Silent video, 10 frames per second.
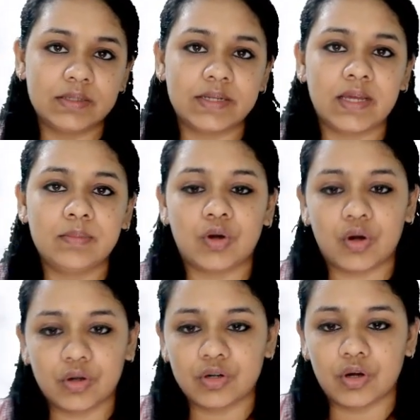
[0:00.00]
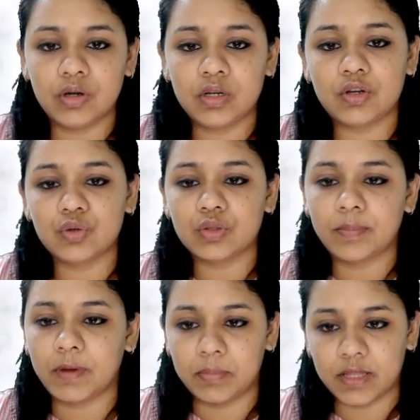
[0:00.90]
time or not, to the
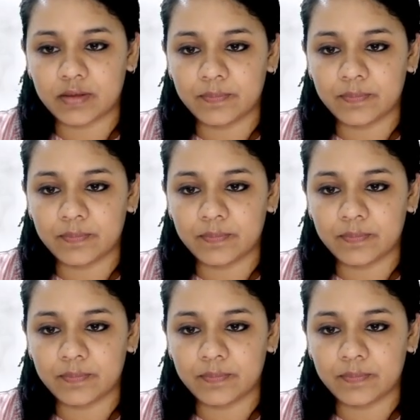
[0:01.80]
public.